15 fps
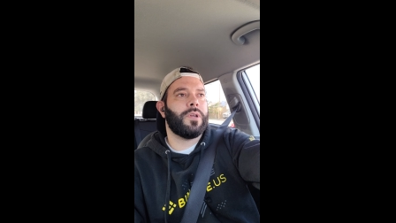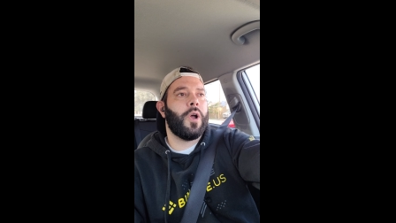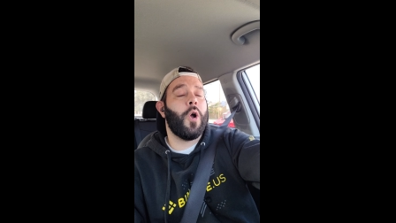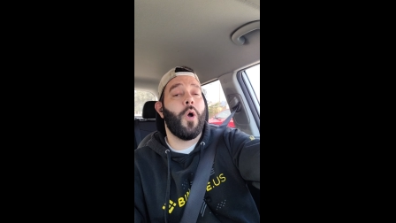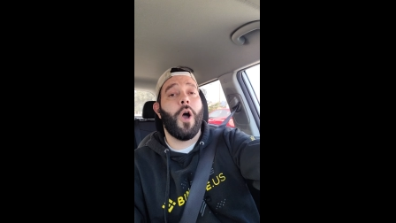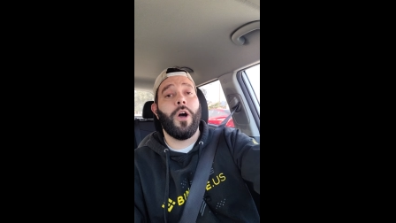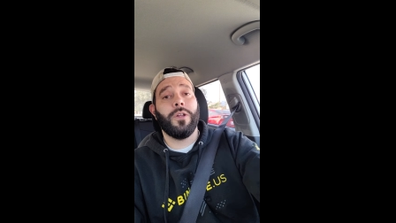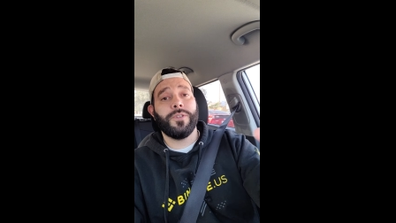
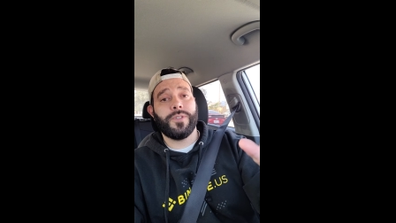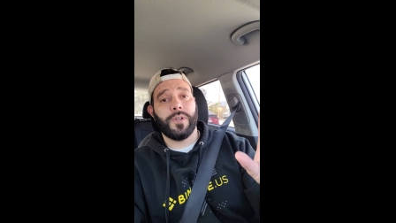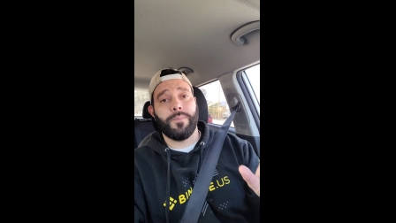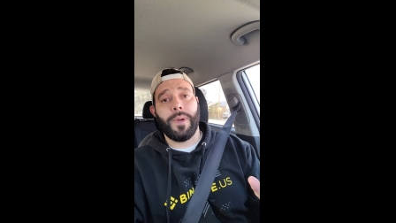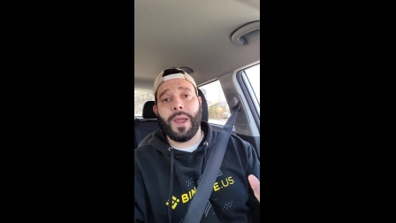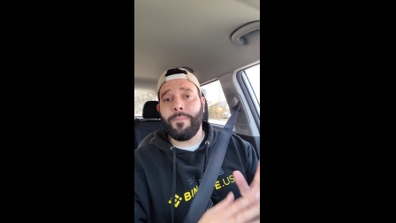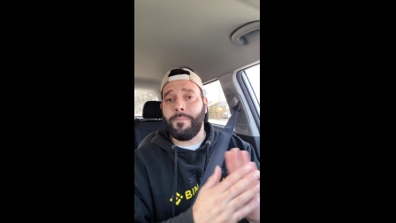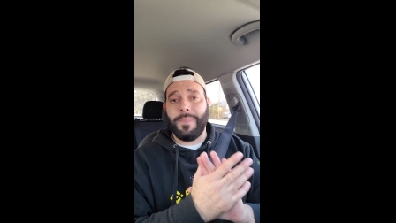Oh, also,
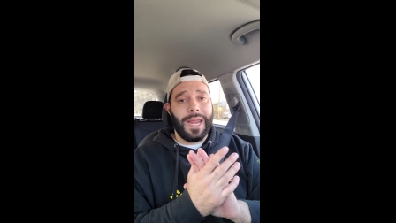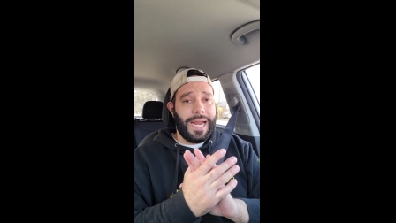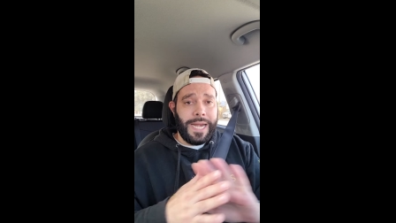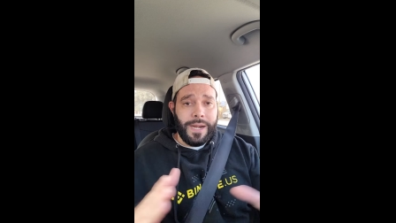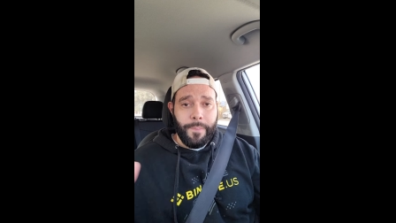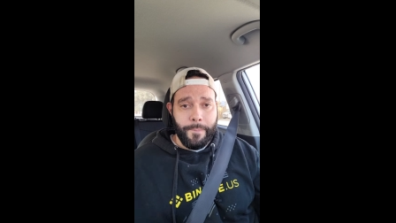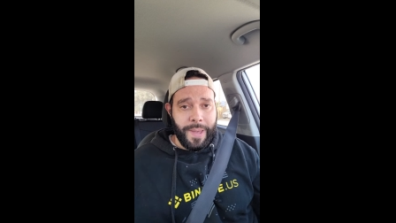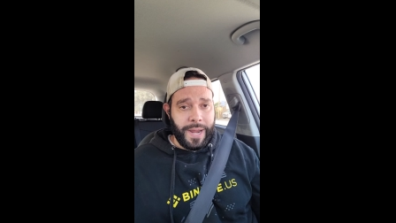my
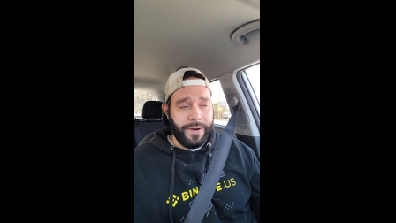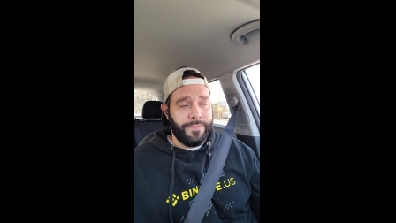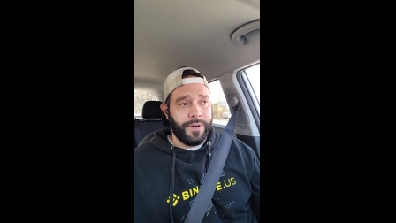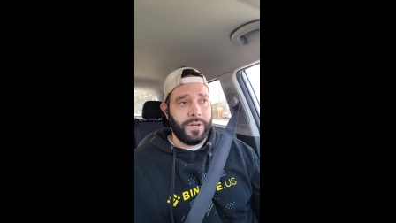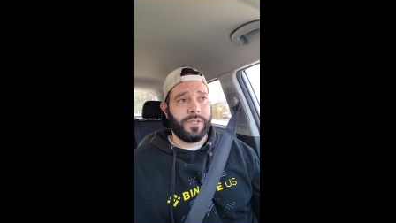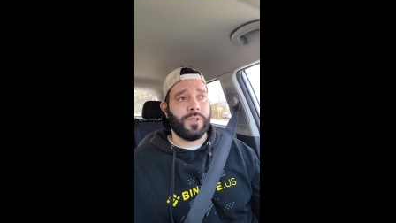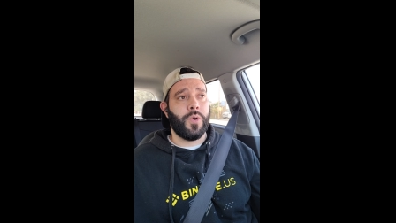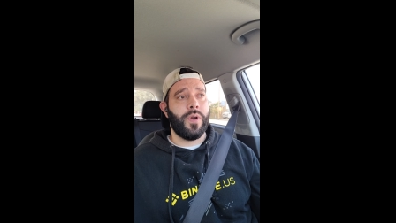main
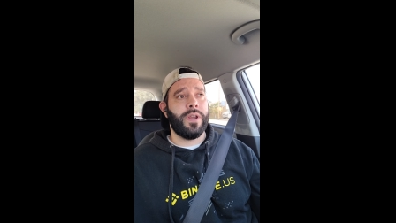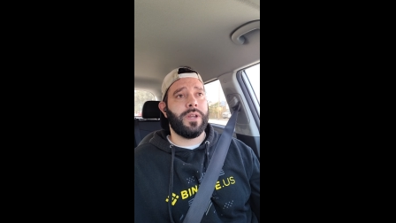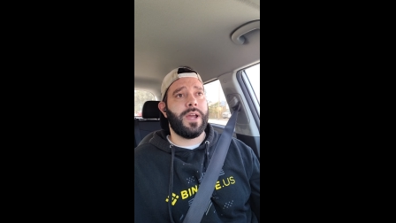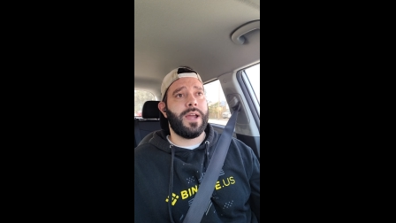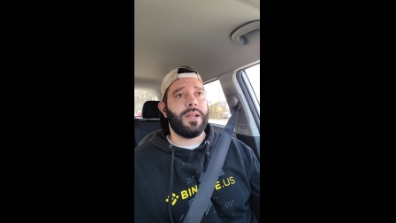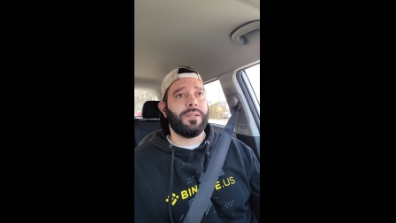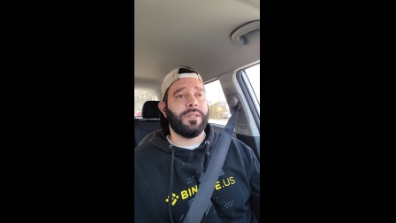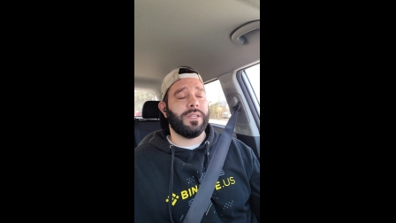metaverse coin,
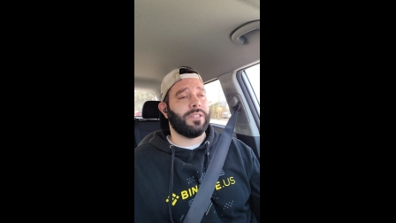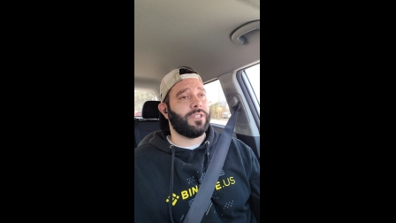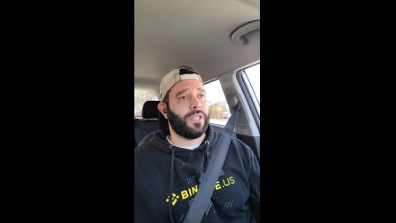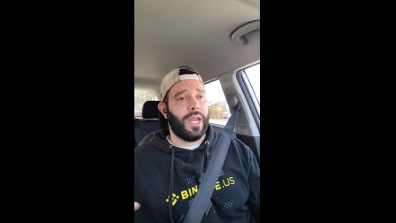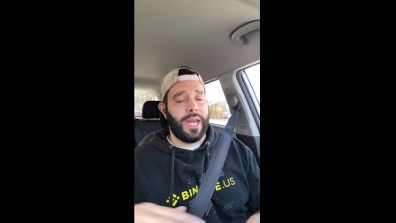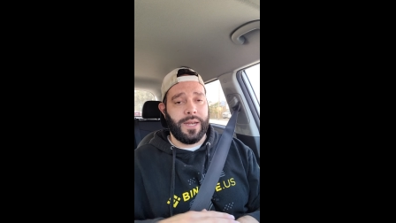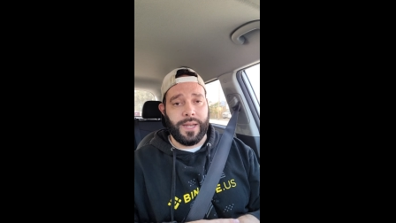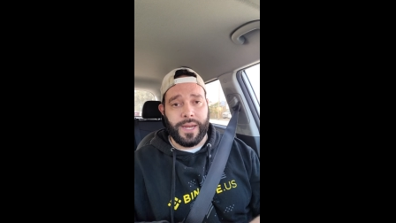guys, is
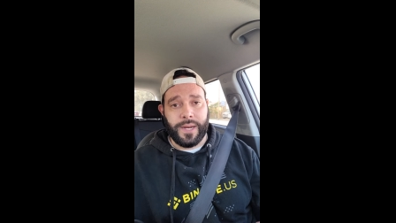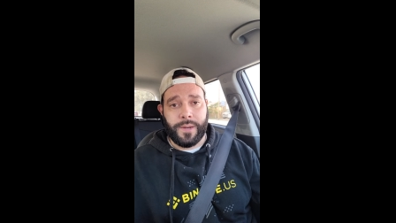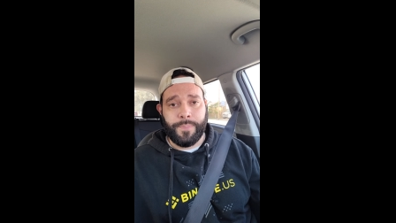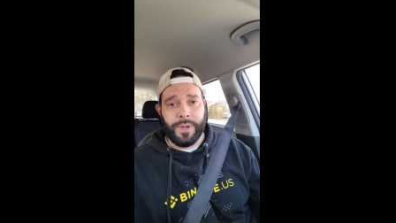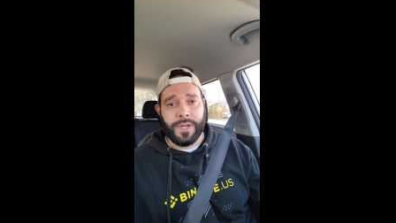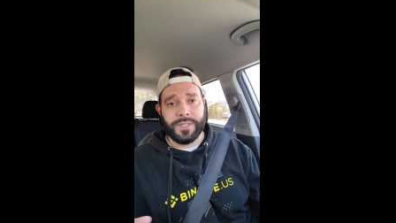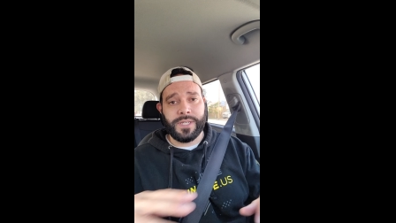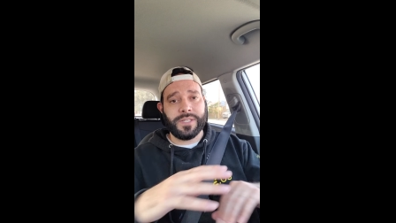Chainlink
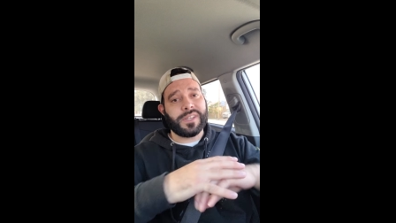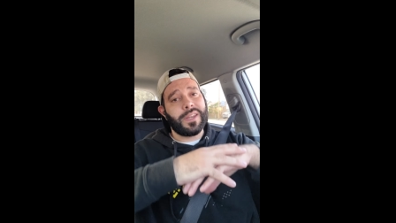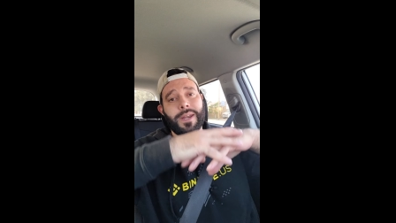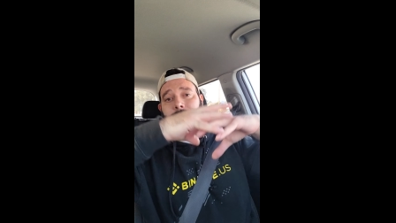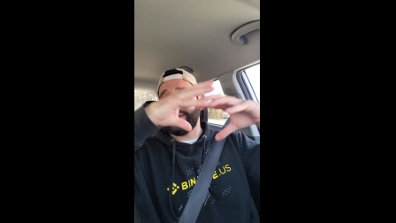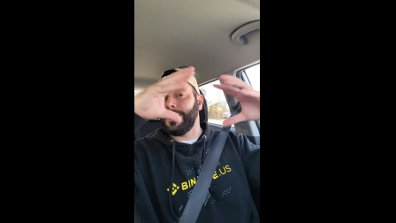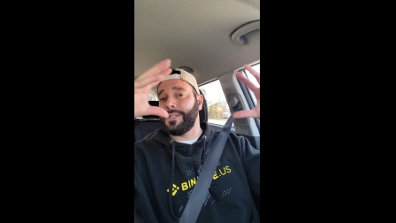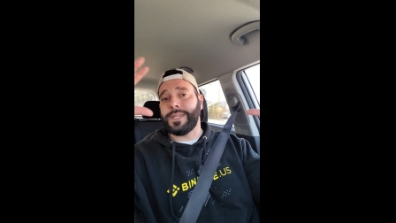because it's
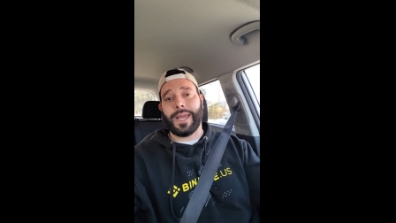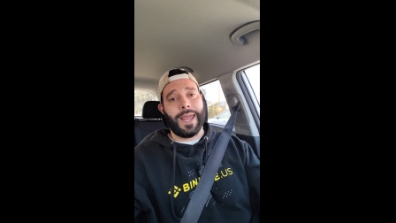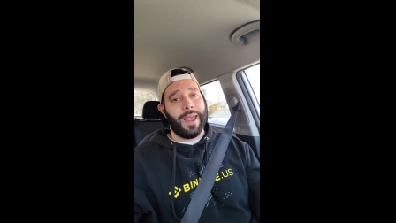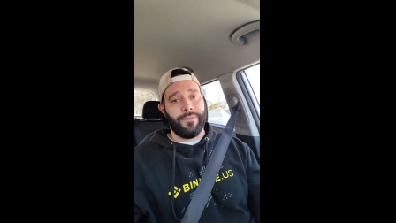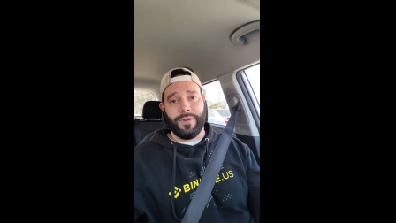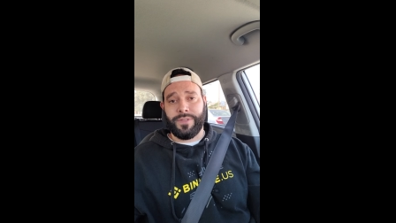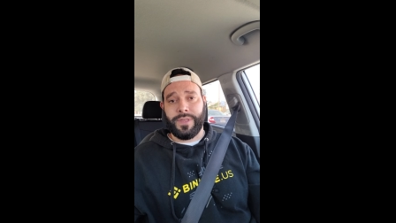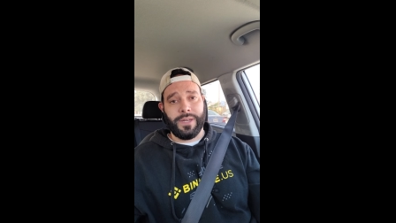connected to
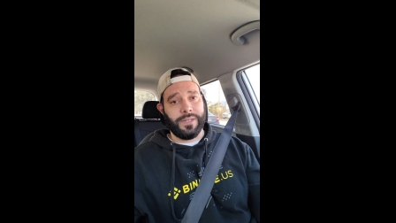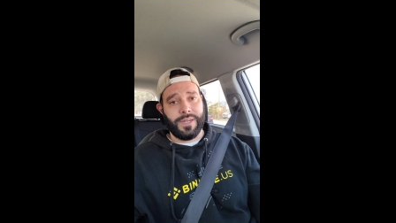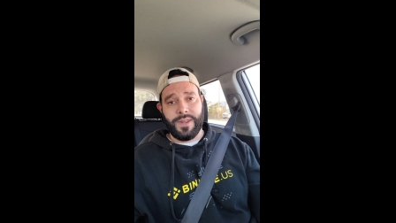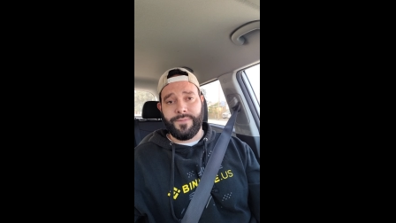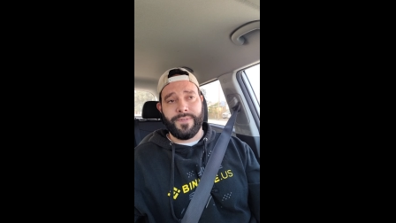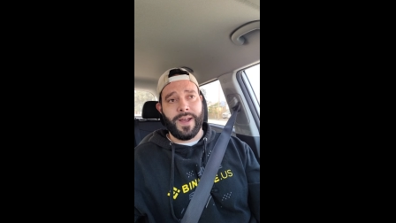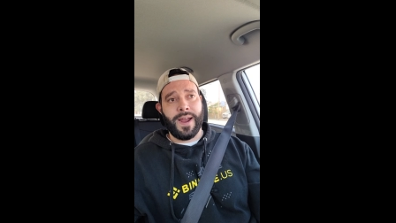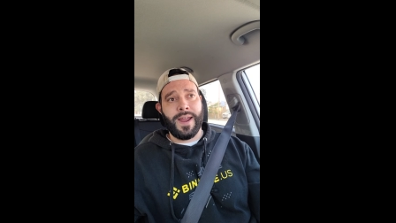everything
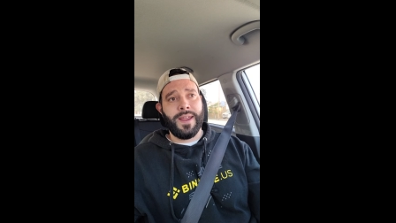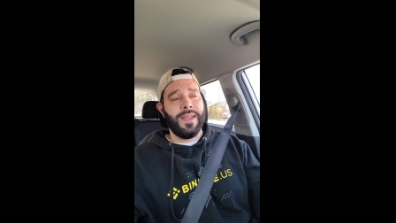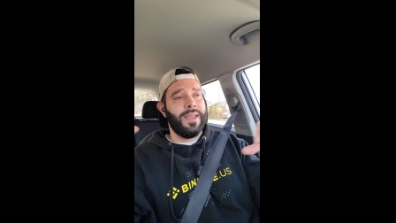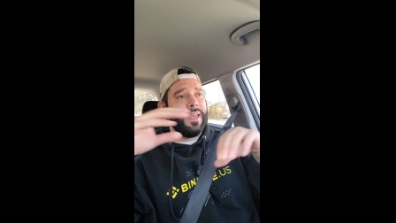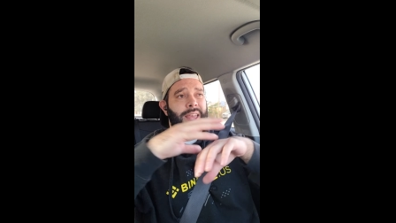DeFi,